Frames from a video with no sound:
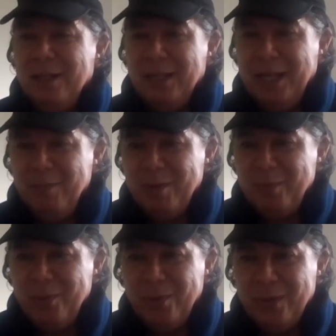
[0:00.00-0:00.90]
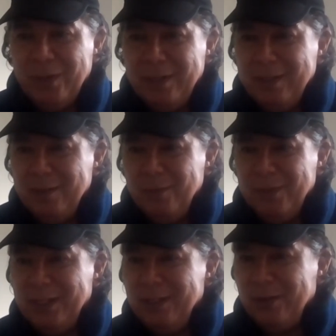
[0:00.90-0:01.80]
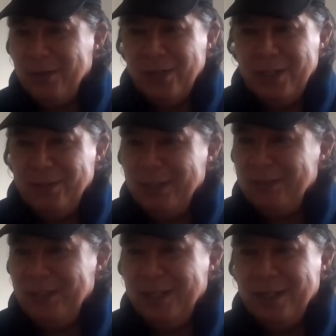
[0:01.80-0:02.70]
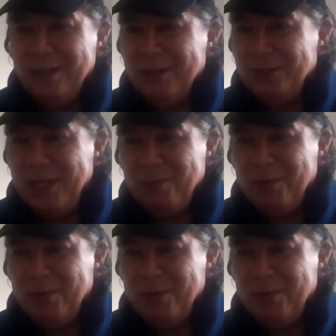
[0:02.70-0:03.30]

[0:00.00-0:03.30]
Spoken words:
labor pool within the early years.